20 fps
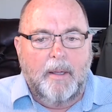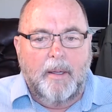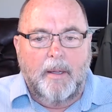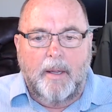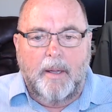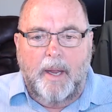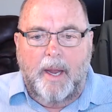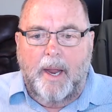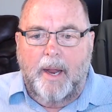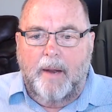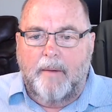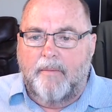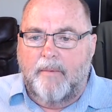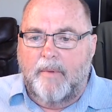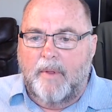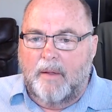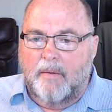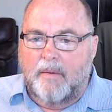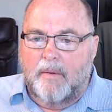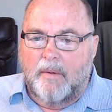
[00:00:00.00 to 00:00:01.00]
And
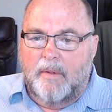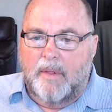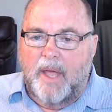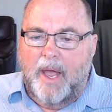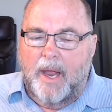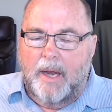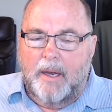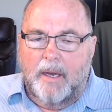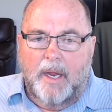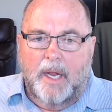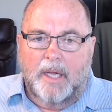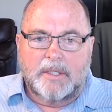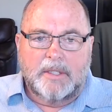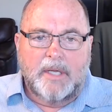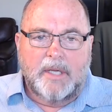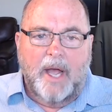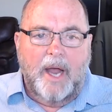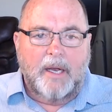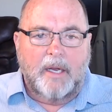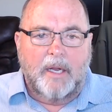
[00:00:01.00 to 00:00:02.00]
that it's
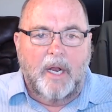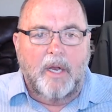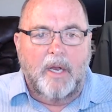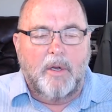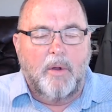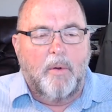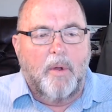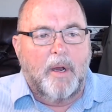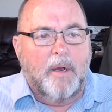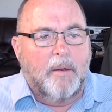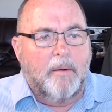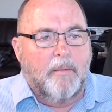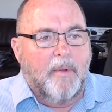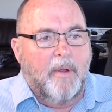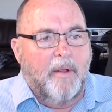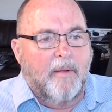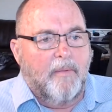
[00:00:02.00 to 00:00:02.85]
not going to do it.